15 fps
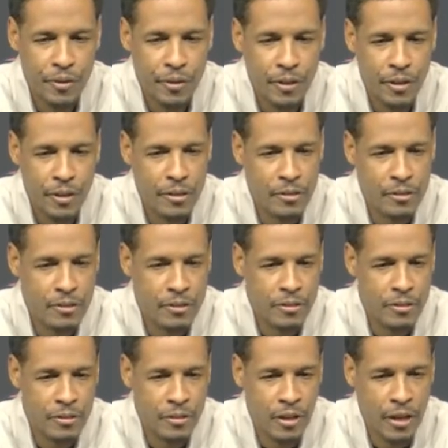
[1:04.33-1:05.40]

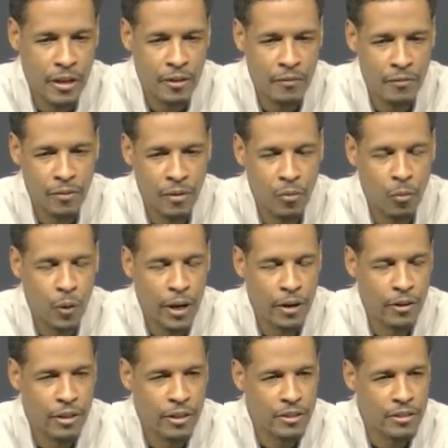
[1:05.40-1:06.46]
his kind of
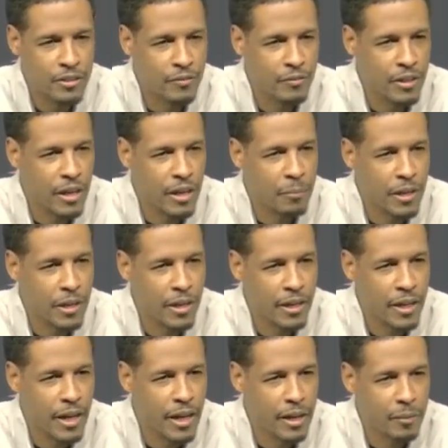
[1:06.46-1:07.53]
awareness of the
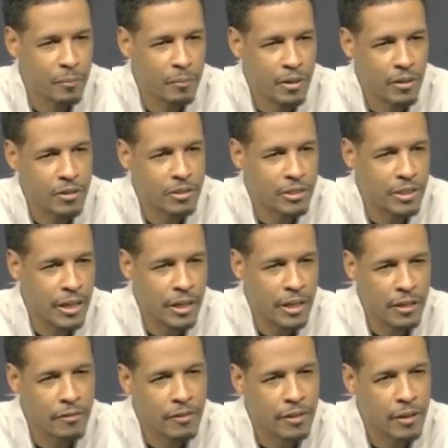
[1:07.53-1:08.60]
NBA game and
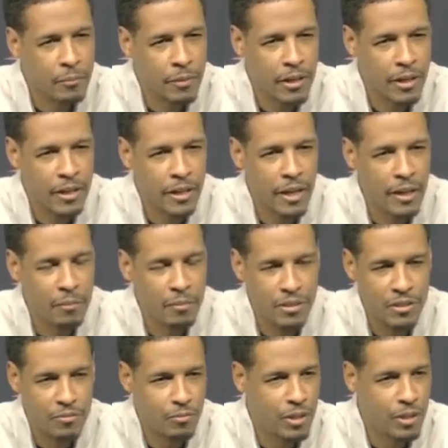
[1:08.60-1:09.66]
understanding of the NBA game
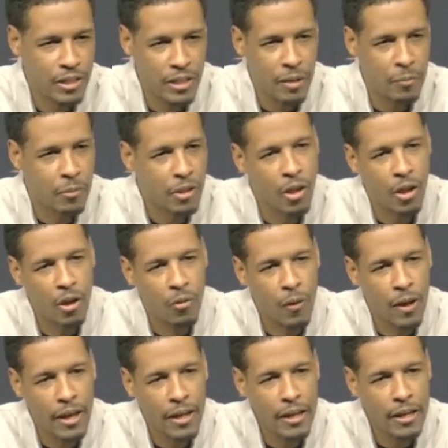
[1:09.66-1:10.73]
has really come a long
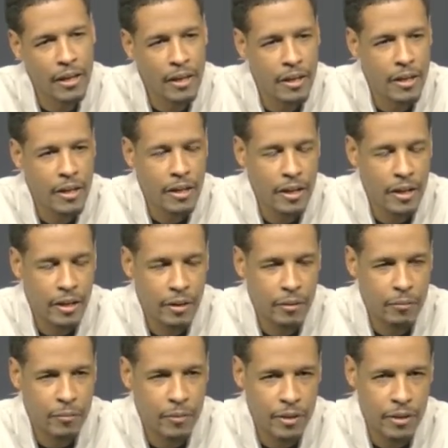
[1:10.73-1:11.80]
way.
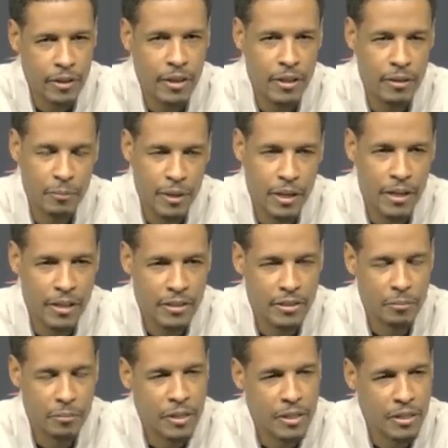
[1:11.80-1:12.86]
And him getting
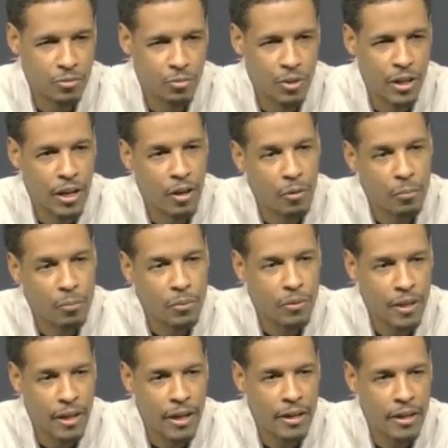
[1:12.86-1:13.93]
some minutes will help
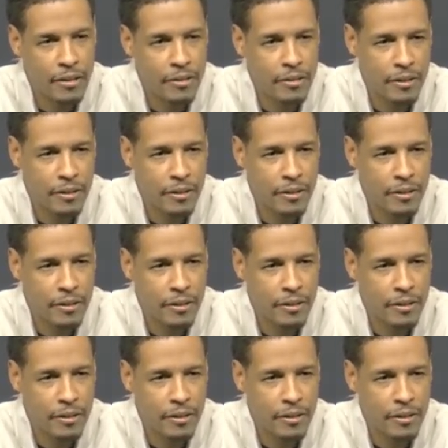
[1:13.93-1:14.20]
that.